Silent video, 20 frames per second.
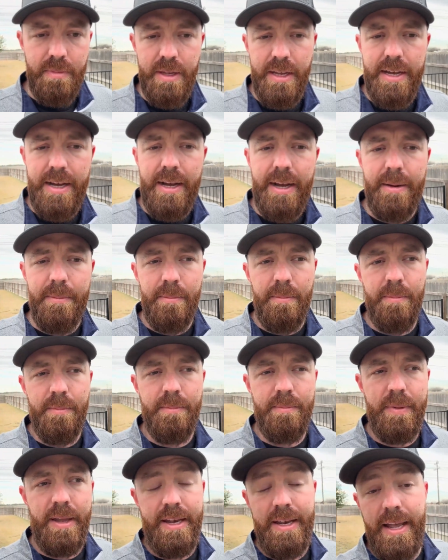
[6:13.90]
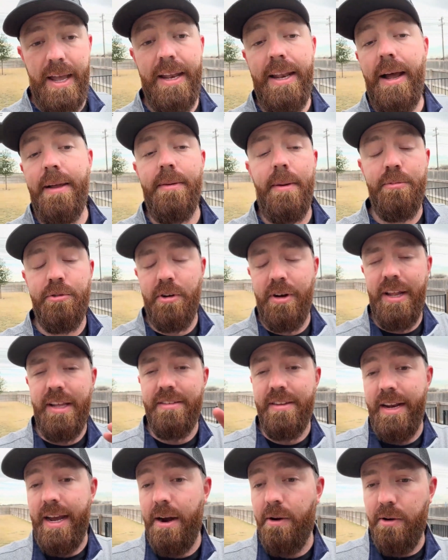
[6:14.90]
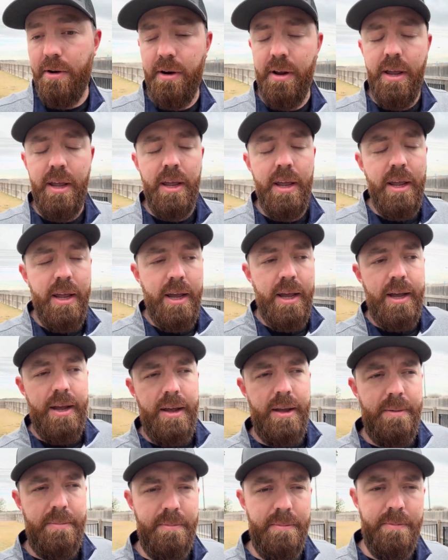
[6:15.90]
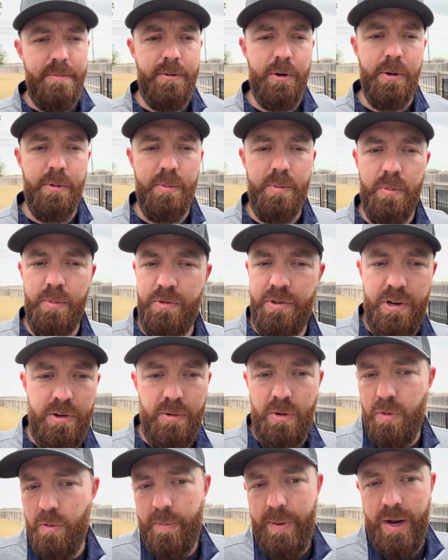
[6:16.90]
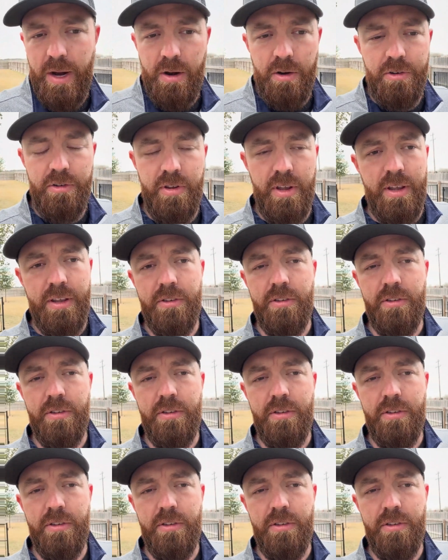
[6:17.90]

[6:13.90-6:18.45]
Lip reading: I'm sorry, that's an hour for general repairs.